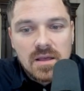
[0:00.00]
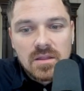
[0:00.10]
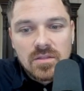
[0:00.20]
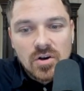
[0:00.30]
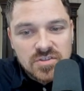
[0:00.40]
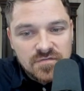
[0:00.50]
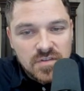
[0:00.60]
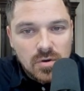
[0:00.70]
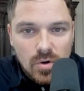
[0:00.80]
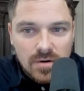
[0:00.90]
Those of
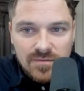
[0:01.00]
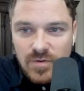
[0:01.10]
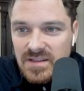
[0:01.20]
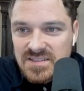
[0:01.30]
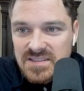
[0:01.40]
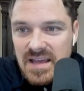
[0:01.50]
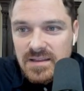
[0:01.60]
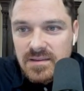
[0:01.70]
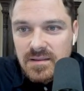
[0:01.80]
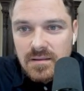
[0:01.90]
you who are in real
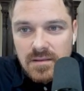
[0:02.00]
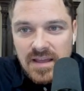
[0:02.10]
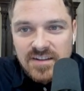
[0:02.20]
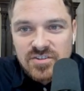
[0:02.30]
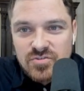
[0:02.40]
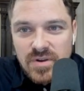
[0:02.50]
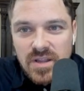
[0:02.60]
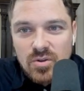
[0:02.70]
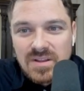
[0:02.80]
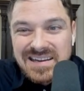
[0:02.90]
estate industry,
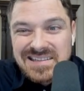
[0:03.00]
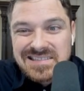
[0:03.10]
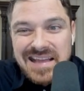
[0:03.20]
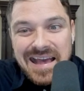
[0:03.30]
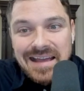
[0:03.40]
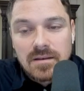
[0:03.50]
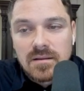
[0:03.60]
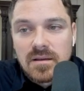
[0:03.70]
you'll understand